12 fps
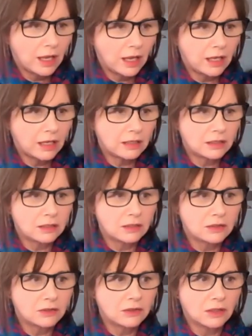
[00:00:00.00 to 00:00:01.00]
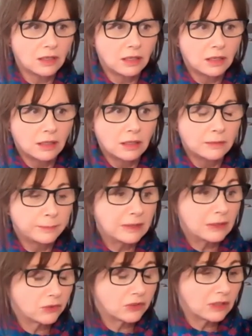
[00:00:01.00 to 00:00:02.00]
and
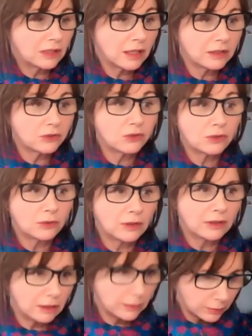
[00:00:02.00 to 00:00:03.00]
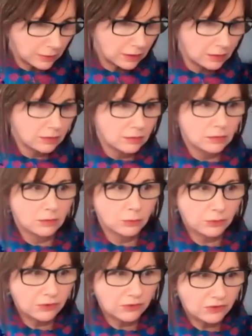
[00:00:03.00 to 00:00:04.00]
because they liked to and they were
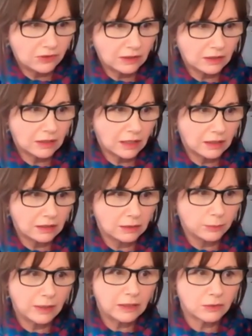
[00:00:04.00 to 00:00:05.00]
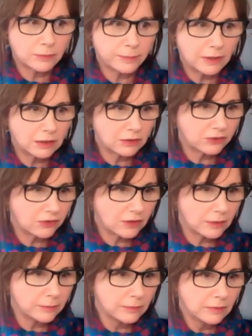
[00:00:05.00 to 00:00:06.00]
autistic and the waiter passed
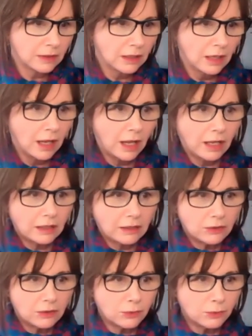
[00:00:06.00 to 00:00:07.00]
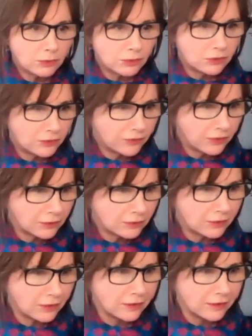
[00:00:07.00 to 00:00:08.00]
them a huge
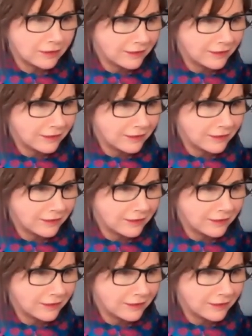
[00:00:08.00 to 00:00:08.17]
folder